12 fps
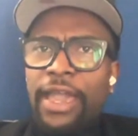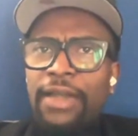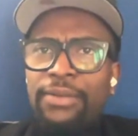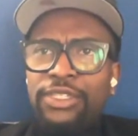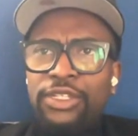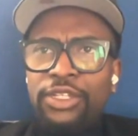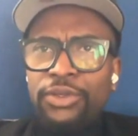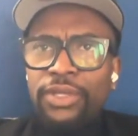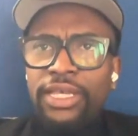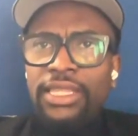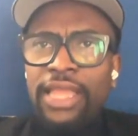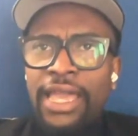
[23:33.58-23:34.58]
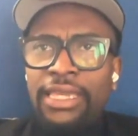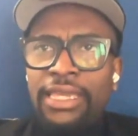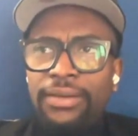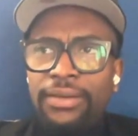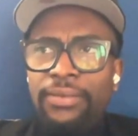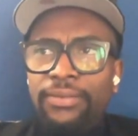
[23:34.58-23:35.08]
absolutely.
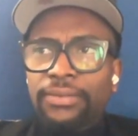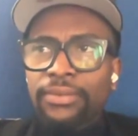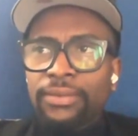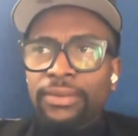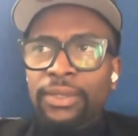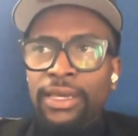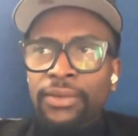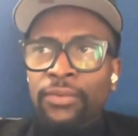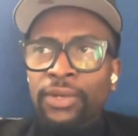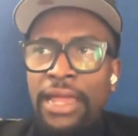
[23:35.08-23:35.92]
Like when